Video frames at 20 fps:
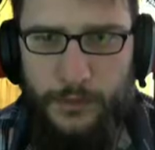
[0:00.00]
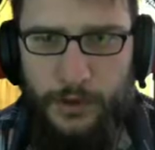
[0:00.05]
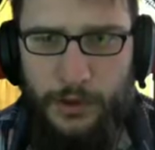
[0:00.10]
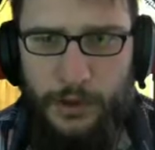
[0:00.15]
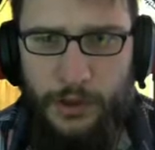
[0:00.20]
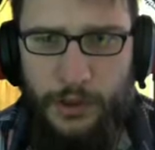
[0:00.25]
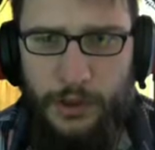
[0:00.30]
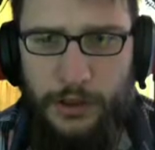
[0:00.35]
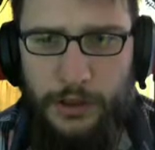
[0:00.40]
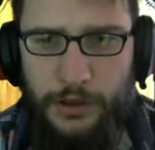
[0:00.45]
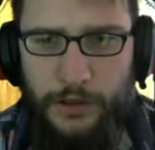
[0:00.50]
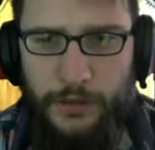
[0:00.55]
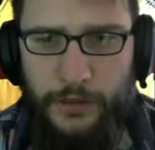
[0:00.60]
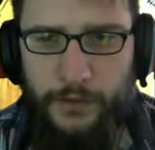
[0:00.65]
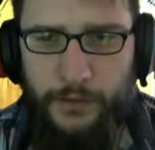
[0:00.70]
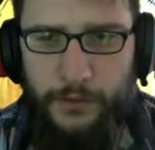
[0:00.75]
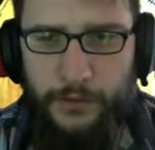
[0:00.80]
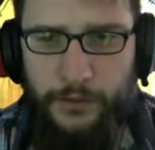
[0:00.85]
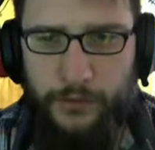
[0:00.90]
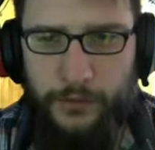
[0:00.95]
And that's...
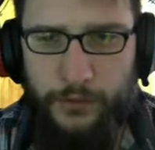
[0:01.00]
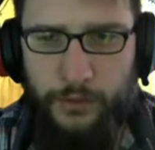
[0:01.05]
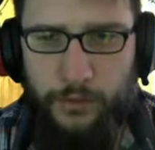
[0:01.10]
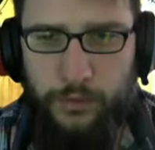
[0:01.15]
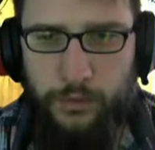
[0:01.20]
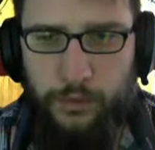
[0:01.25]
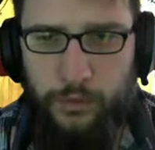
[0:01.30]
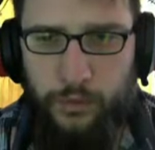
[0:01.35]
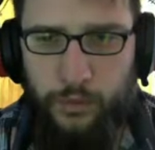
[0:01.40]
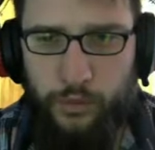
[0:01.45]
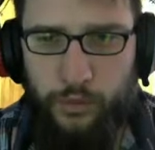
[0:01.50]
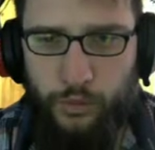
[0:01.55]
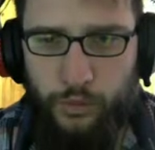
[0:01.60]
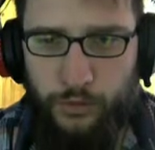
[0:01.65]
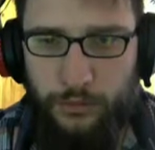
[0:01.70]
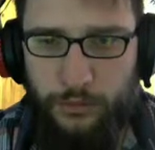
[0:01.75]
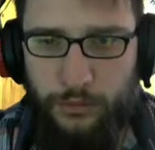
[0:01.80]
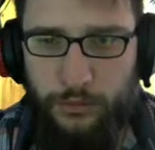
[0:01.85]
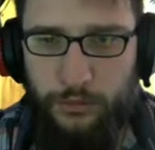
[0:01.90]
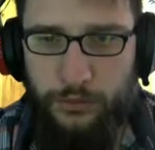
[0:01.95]

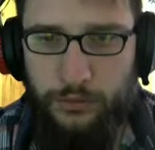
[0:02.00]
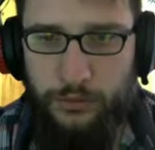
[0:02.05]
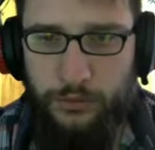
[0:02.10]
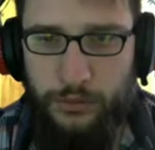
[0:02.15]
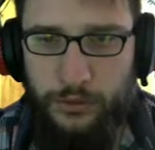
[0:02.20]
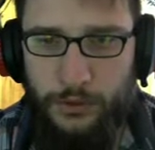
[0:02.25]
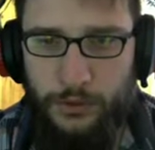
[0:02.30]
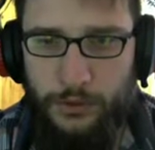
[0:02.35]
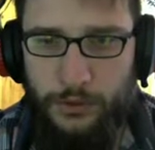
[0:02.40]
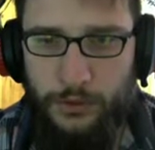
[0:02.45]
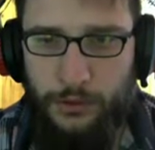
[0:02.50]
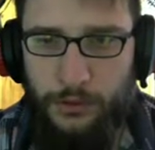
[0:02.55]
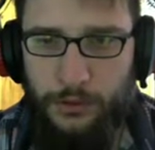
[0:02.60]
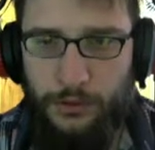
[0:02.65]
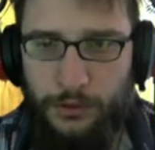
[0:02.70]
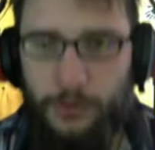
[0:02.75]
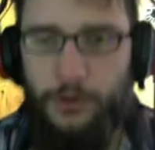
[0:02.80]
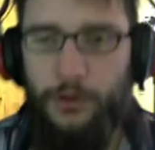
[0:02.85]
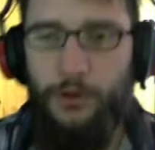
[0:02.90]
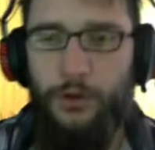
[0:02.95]
Ooh.
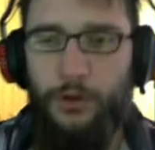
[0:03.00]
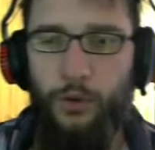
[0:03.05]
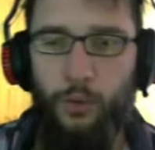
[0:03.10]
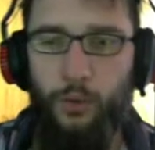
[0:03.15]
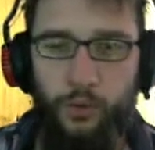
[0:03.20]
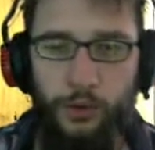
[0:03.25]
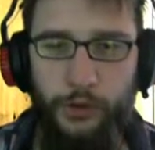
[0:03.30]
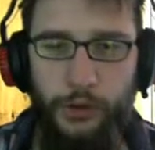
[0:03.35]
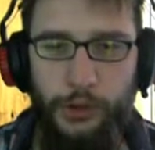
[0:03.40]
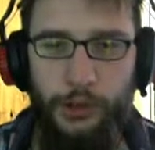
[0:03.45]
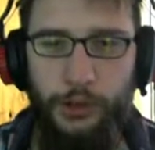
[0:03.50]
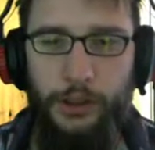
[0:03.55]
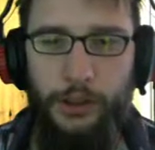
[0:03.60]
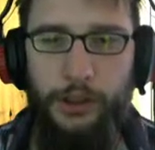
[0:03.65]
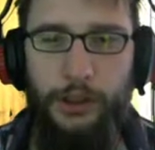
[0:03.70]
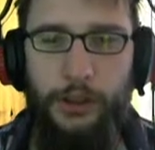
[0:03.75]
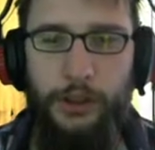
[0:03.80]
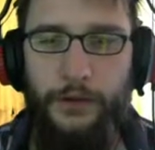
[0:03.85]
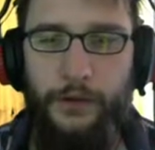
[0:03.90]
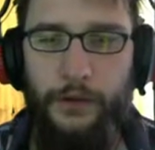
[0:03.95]

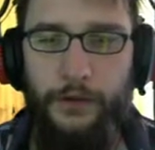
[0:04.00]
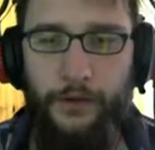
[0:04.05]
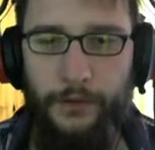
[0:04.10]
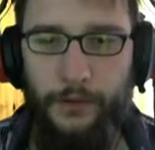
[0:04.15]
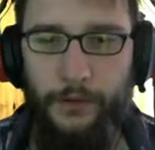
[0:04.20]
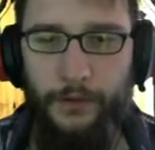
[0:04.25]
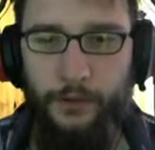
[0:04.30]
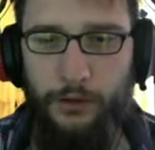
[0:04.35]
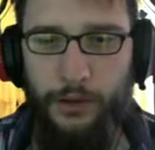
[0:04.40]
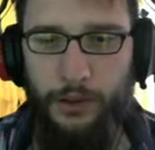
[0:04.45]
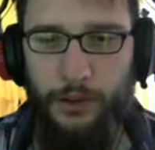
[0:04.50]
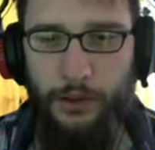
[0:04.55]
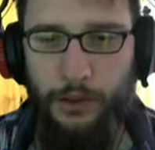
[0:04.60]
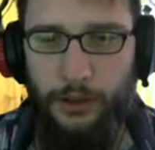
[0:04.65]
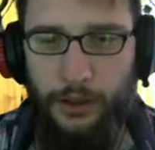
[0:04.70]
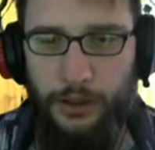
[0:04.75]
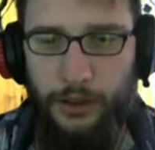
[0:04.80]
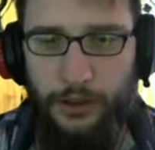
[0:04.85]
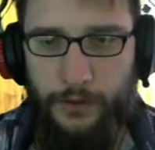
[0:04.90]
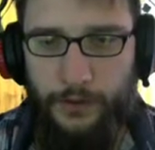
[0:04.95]
Wee, that's looking
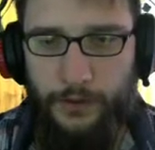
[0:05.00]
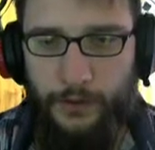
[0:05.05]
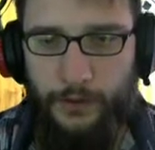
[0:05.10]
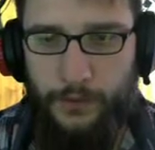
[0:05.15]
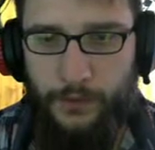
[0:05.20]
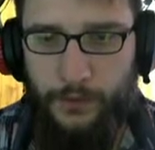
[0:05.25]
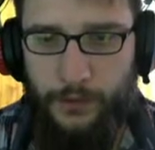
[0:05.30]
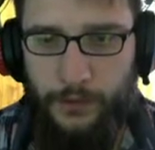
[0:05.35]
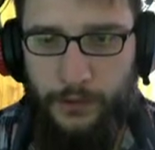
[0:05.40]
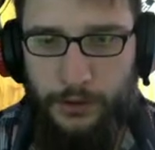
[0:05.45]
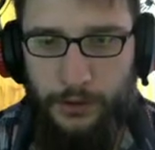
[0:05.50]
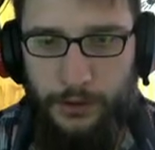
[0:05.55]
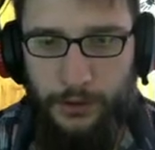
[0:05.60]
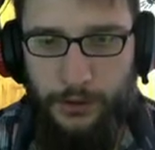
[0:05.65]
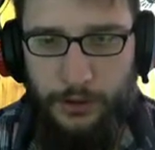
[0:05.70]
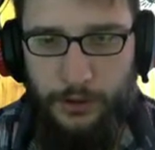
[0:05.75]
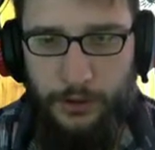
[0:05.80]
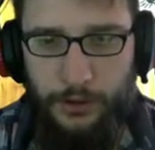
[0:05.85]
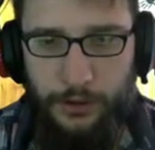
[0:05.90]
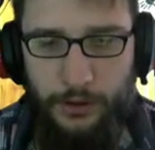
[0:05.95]
nice.
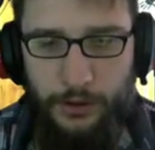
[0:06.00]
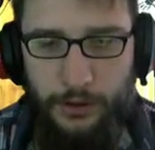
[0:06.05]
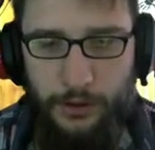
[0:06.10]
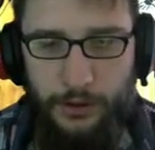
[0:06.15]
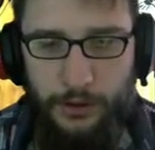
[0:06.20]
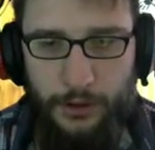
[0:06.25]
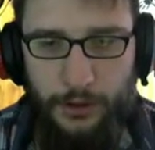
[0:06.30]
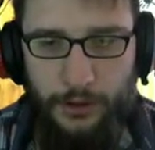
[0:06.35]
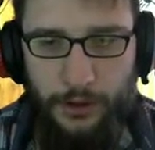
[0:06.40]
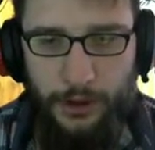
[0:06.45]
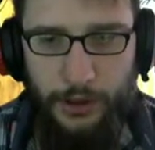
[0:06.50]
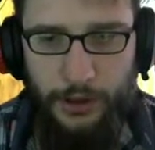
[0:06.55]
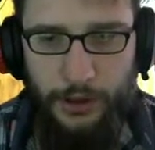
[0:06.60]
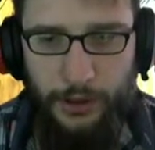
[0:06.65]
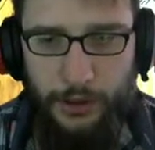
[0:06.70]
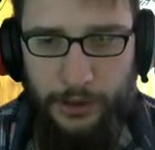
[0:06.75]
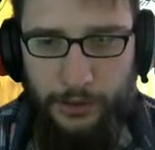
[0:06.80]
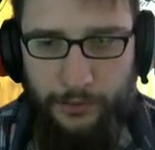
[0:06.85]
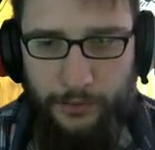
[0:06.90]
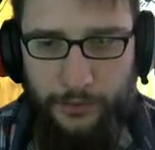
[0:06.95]
I'll
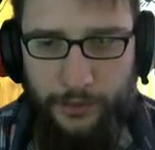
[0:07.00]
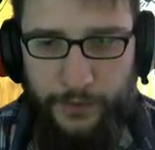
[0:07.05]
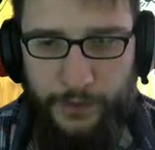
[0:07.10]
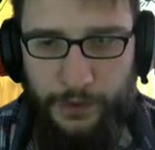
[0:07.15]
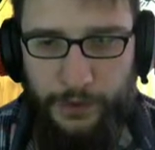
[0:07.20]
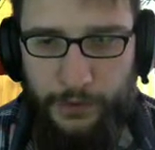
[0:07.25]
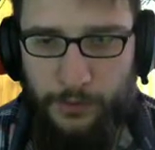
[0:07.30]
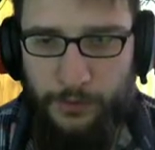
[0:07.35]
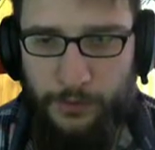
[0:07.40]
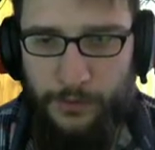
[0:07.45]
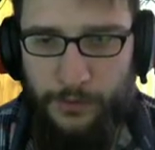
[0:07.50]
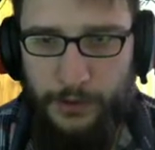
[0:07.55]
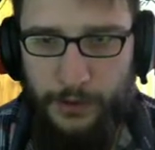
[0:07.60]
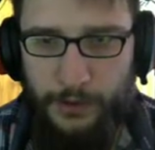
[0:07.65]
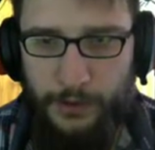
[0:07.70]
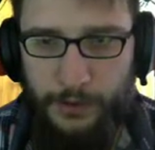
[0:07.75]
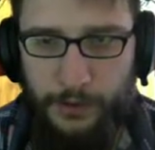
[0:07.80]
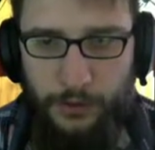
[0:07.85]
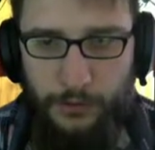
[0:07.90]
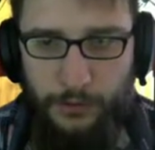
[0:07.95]
have that.
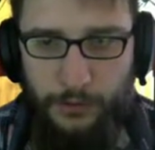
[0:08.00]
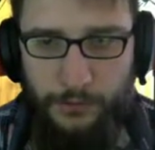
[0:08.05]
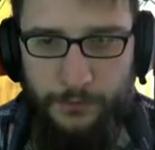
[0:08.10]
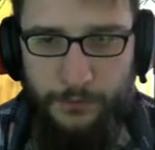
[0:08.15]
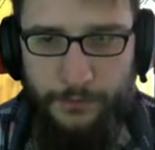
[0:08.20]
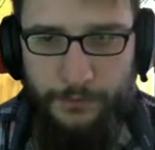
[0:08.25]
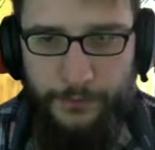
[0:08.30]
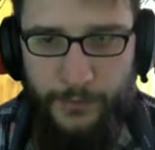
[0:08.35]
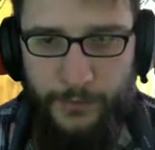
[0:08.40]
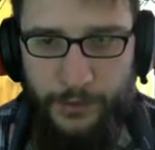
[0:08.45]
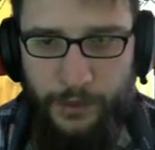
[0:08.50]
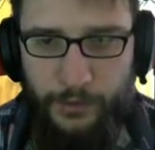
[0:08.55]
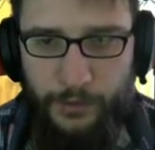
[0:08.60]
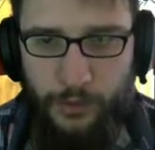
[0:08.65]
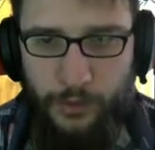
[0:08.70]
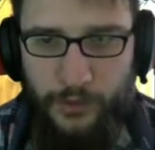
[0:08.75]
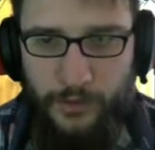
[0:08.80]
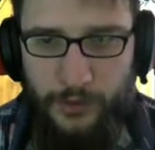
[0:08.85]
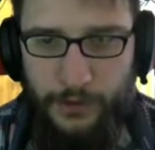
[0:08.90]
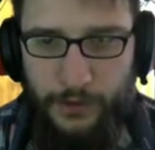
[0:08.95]
Thank you. Isn't it, what
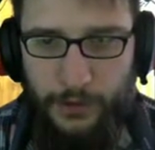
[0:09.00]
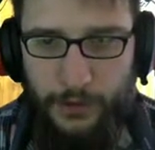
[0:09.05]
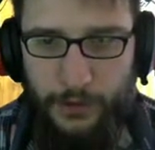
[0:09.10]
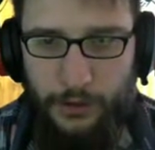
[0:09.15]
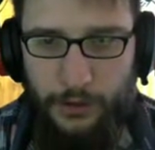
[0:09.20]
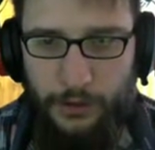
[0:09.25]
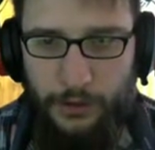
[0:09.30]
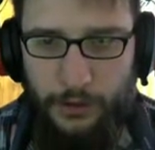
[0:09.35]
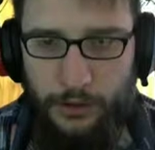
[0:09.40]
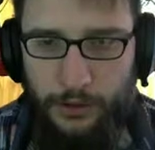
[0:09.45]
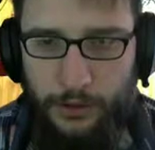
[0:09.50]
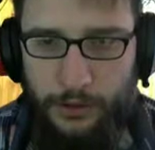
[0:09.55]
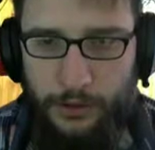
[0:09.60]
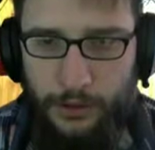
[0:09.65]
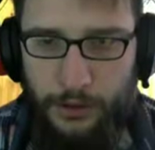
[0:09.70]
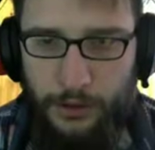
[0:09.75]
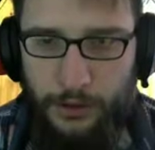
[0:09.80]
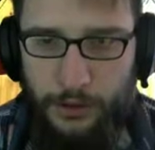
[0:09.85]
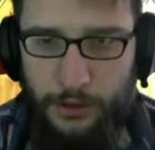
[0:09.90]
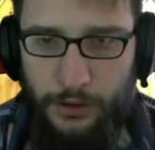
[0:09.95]
is that?
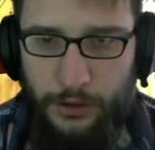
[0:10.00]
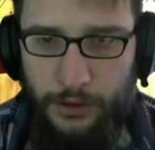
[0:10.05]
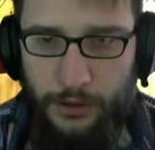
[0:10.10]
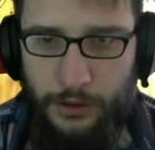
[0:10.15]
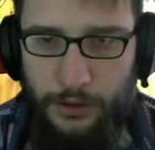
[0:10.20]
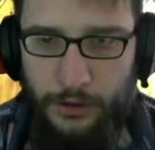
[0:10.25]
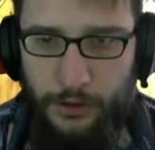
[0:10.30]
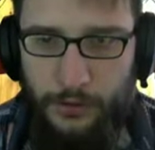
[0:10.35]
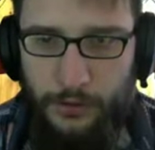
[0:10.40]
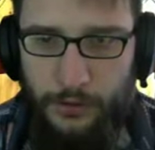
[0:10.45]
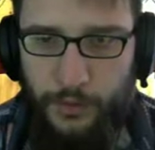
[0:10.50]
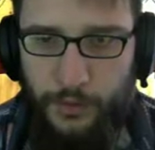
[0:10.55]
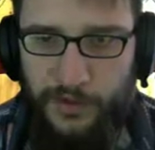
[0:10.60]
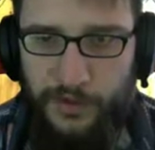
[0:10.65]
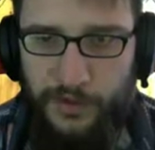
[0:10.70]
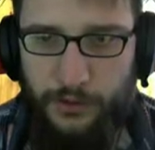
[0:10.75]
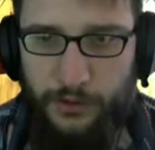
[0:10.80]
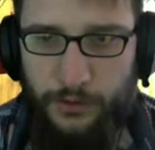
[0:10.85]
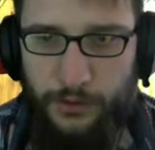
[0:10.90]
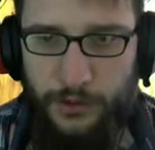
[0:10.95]

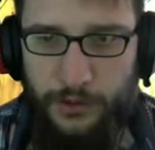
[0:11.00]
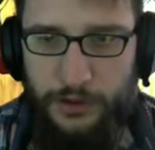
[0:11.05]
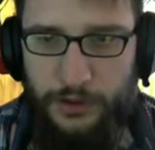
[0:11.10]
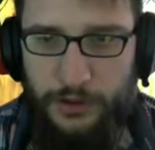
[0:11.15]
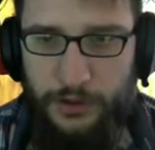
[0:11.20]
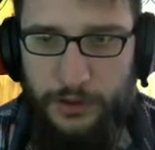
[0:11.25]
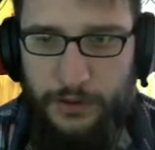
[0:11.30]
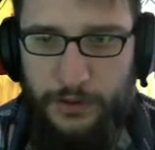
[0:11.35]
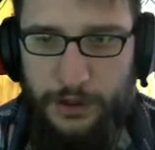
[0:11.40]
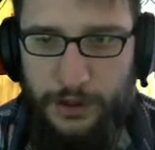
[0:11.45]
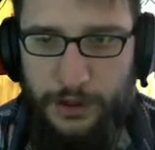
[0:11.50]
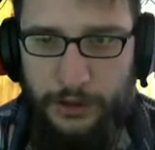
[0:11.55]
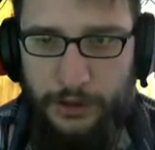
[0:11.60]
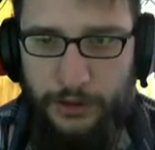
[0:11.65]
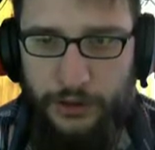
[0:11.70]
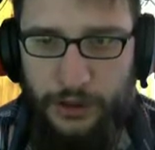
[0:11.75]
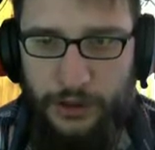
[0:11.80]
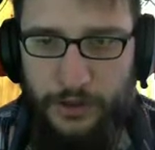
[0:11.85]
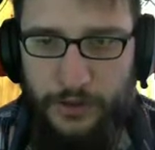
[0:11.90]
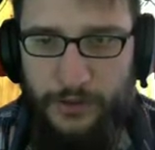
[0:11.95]
Restore
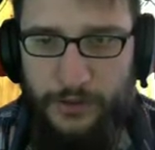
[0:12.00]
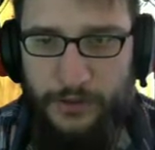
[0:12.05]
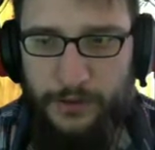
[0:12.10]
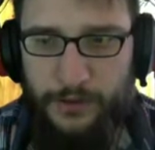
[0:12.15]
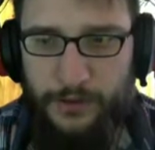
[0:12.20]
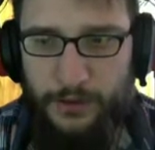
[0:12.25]
intelligence.